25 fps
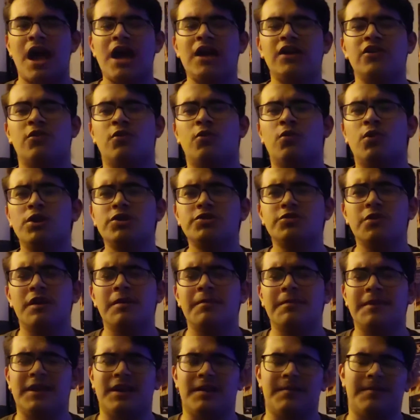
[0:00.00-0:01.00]
And what do I
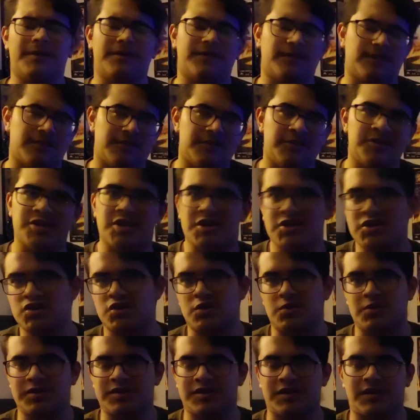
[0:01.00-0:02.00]
mean about the cliche
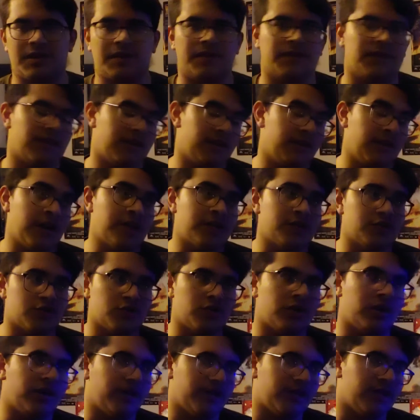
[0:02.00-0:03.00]
storytelling that I
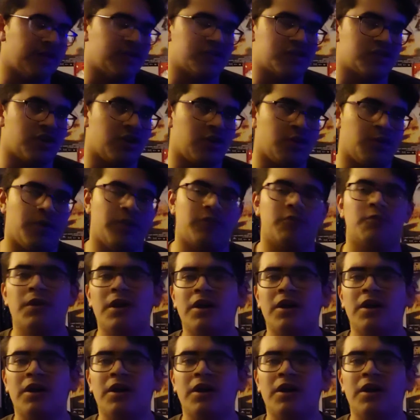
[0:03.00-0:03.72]
should, I guess, start with?